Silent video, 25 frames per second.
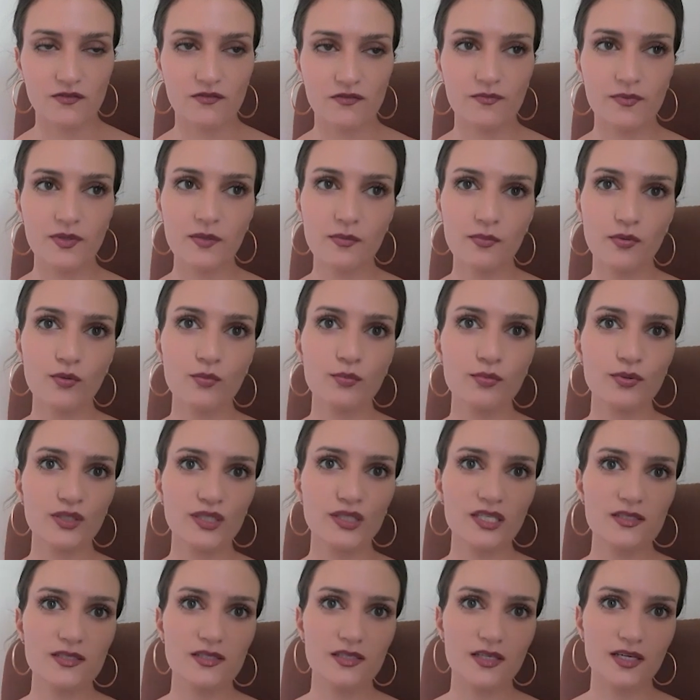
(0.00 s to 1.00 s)
if
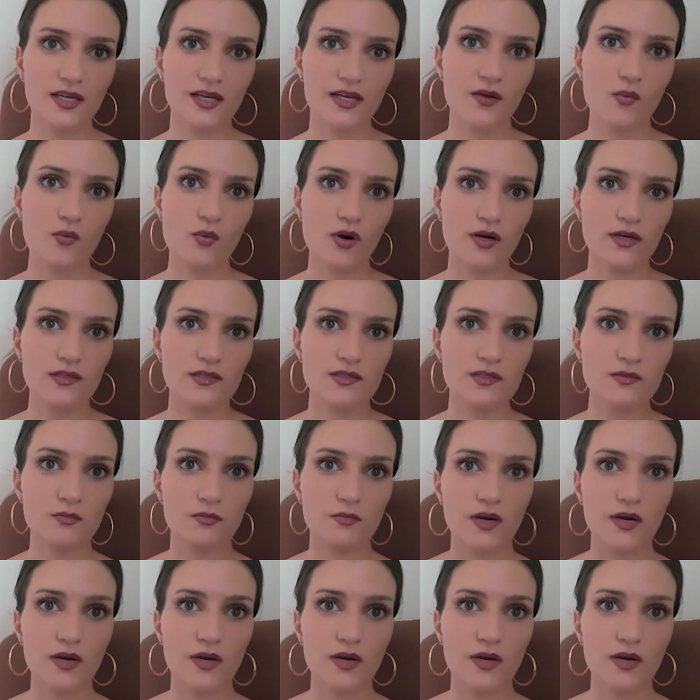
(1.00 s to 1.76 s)
people-pleasing was